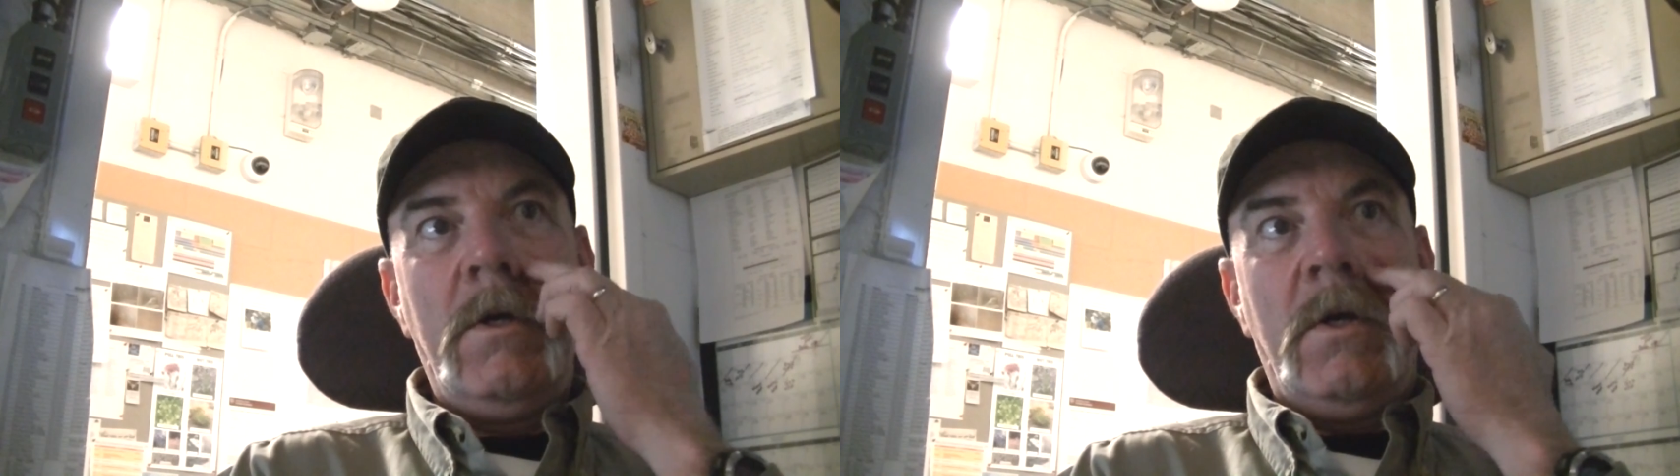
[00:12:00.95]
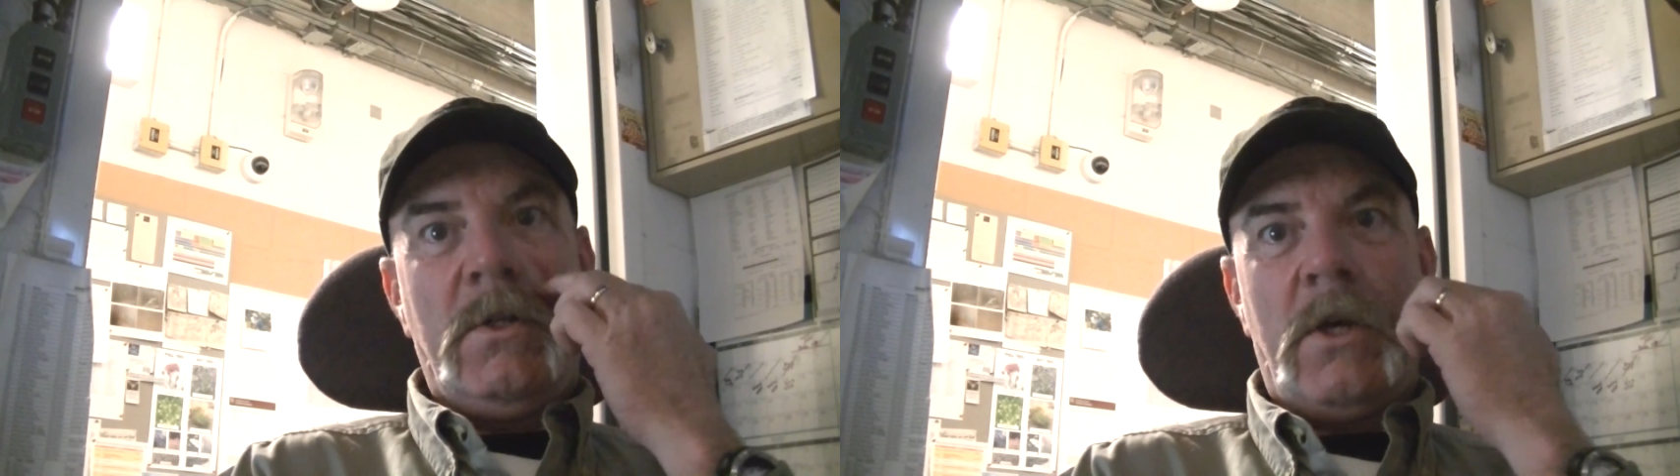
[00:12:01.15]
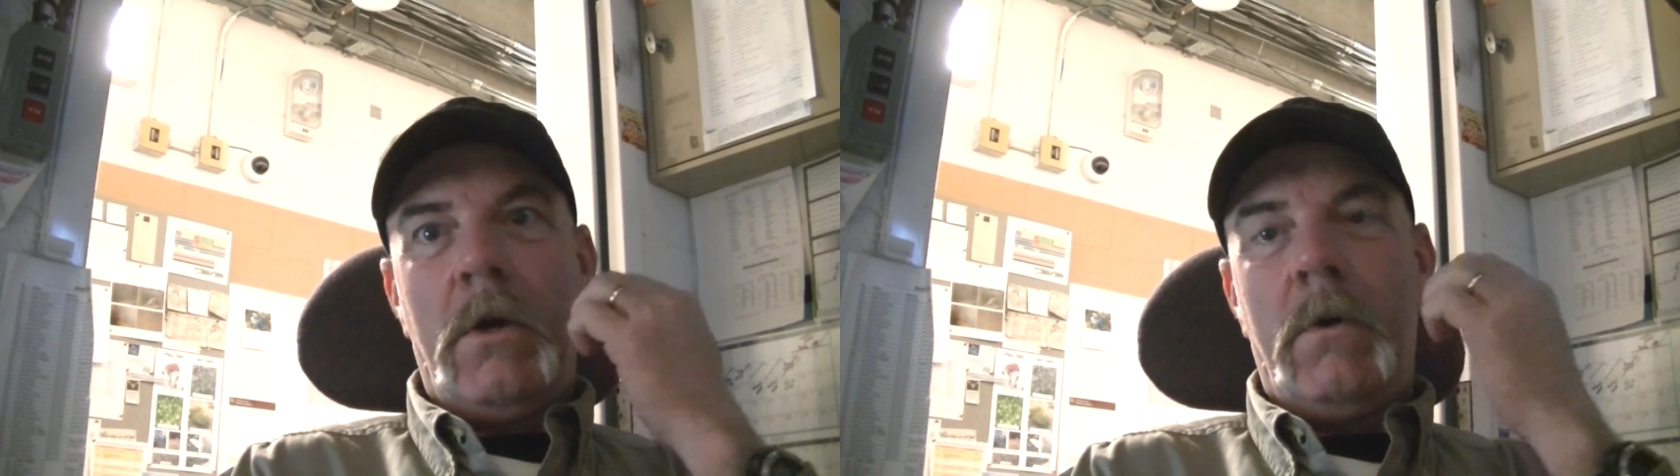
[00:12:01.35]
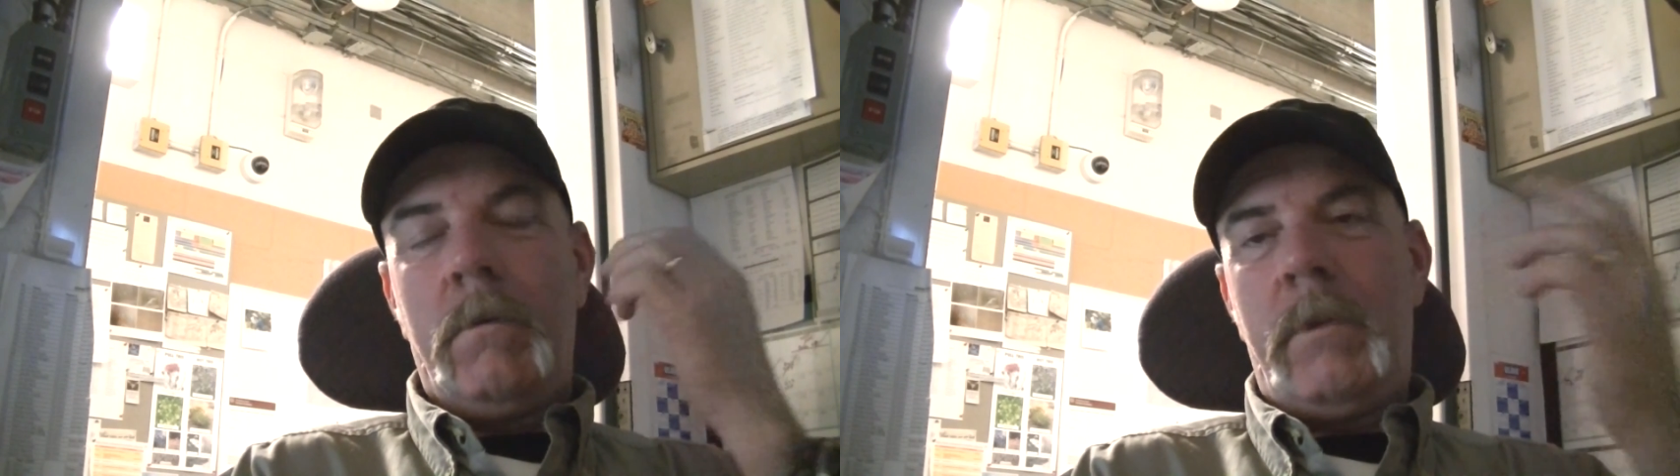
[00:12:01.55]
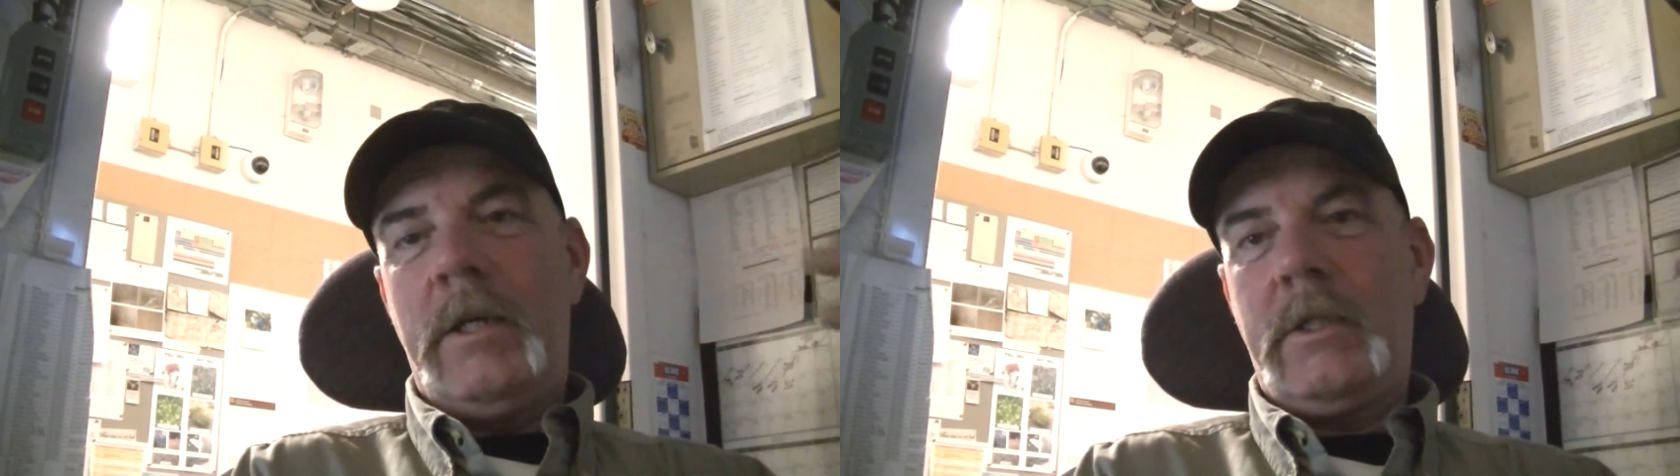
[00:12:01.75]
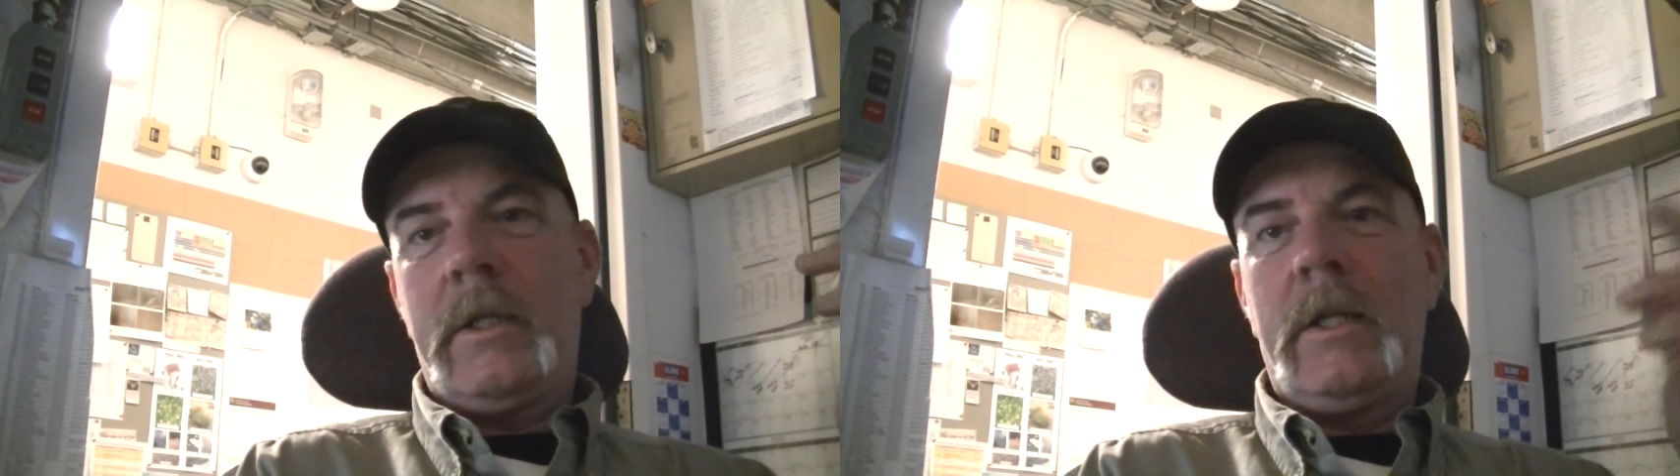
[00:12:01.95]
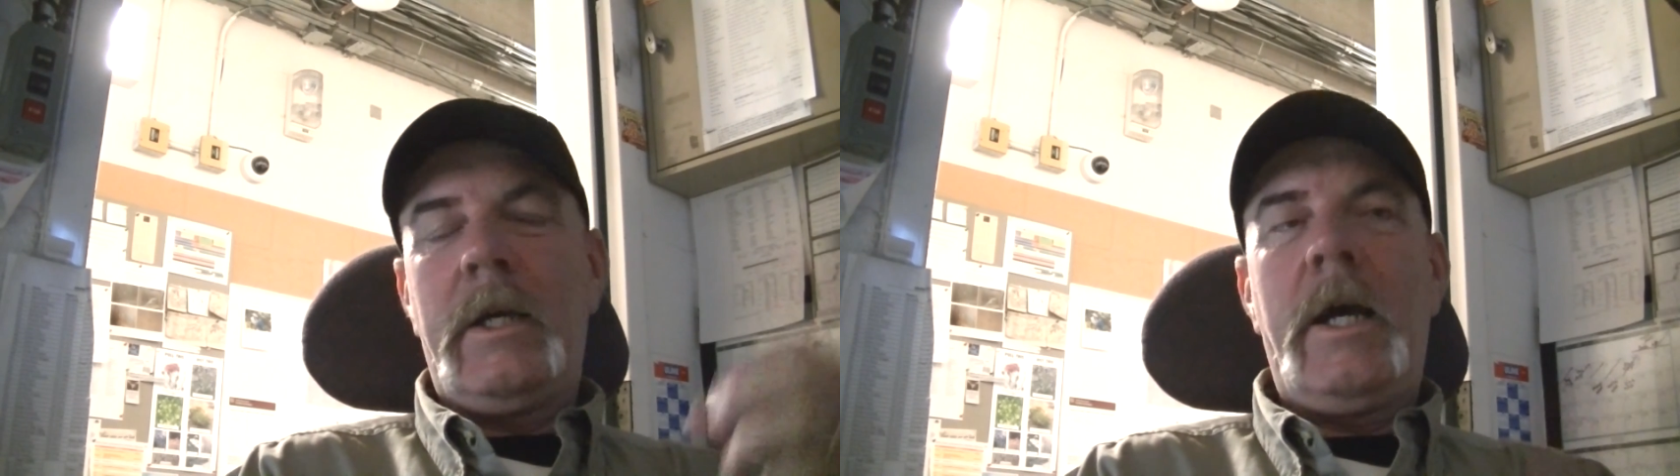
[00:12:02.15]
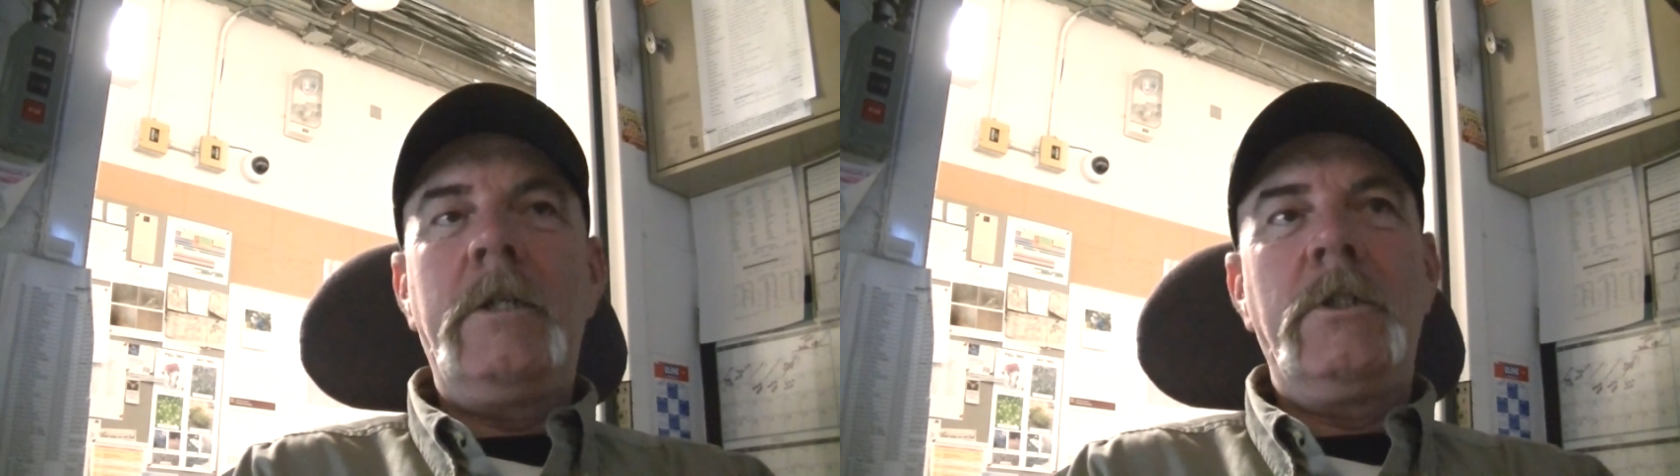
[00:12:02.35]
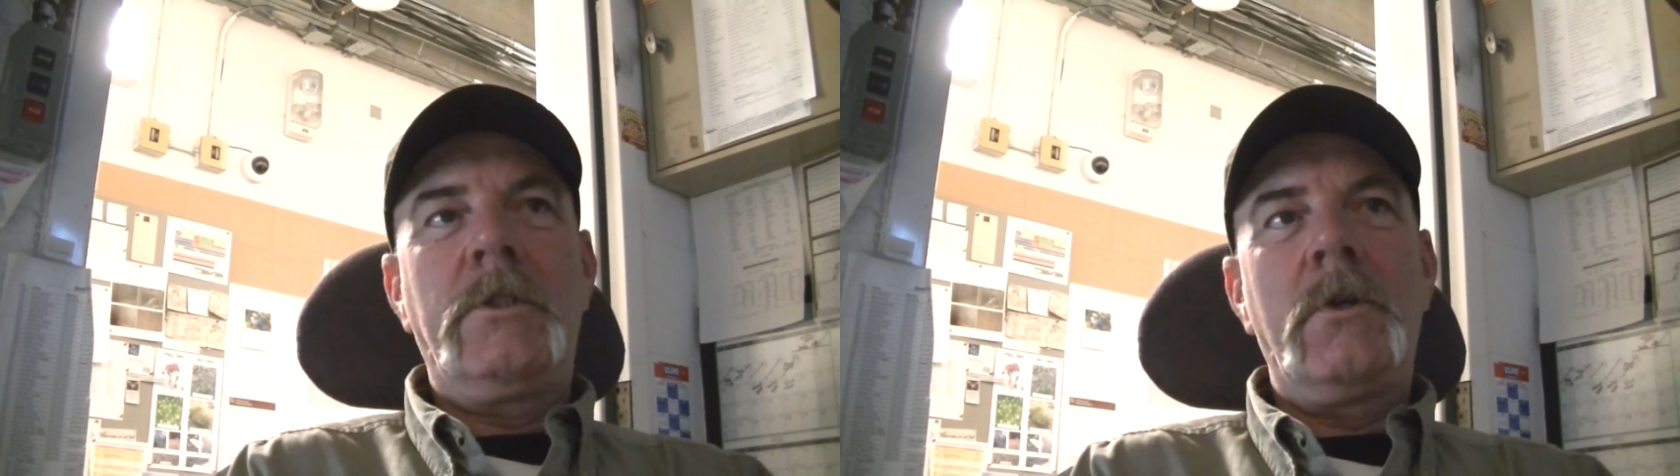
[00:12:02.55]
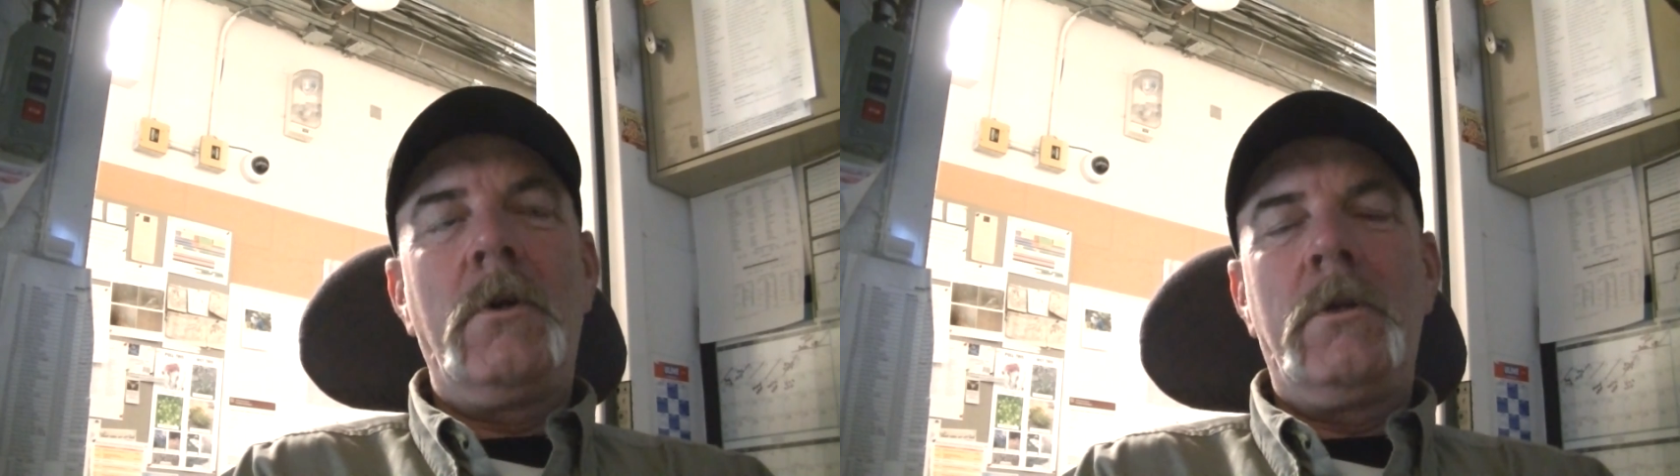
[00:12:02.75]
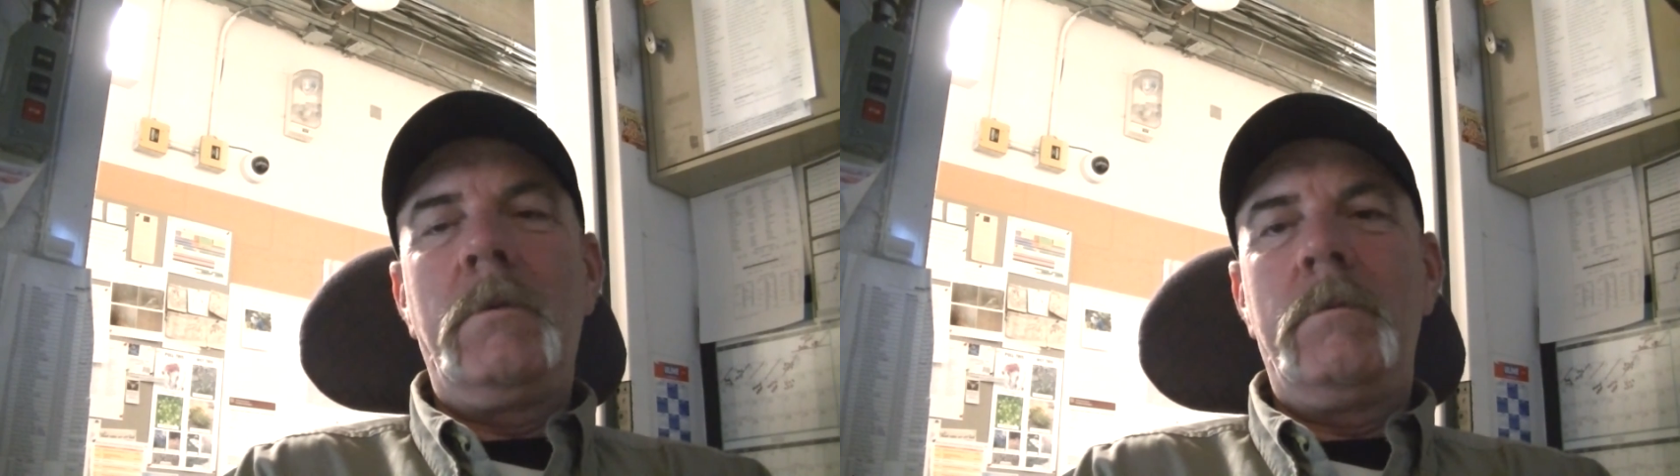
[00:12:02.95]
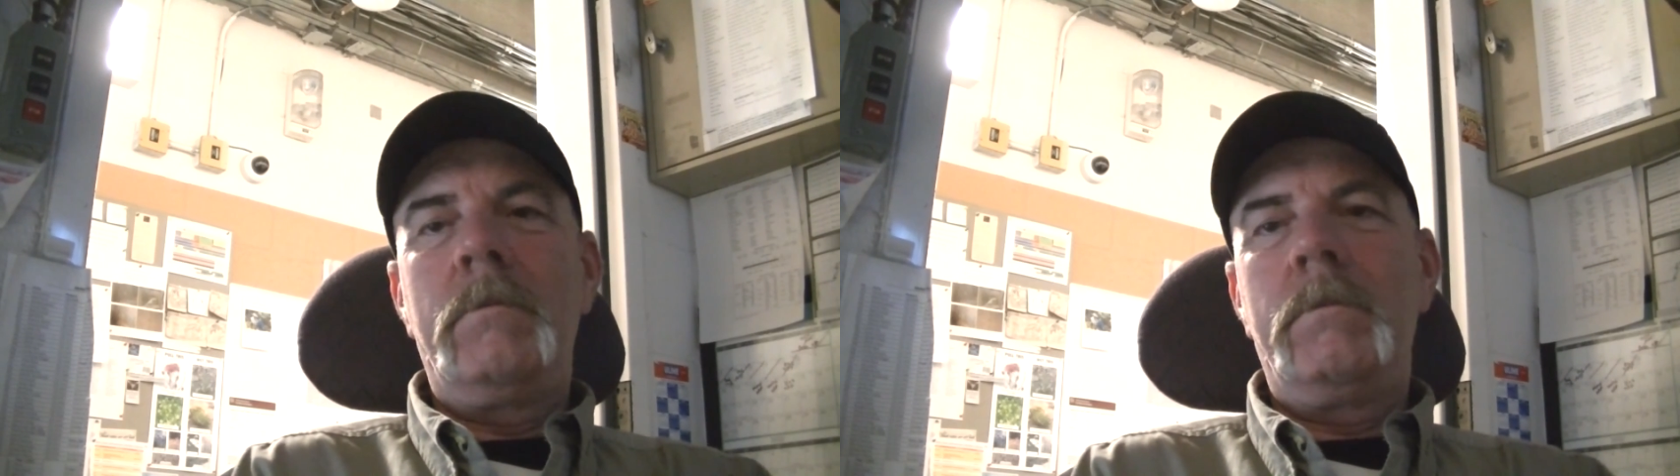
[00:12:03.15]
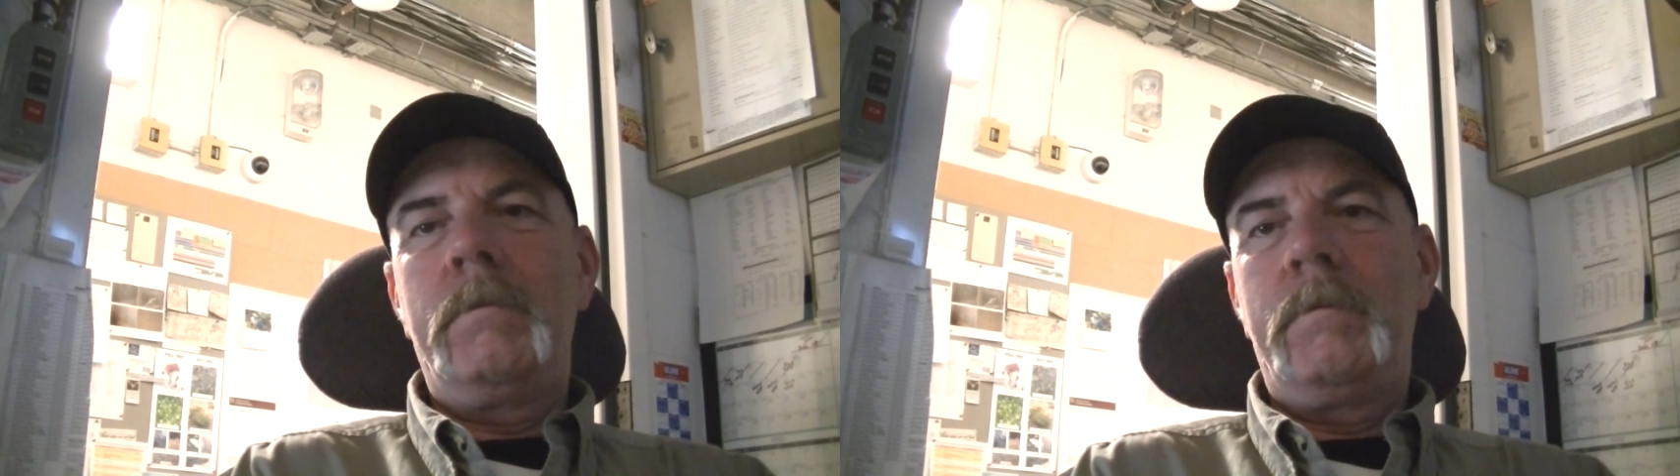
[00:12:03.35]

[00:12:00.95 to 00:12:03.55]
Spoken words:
So basically, I just told them,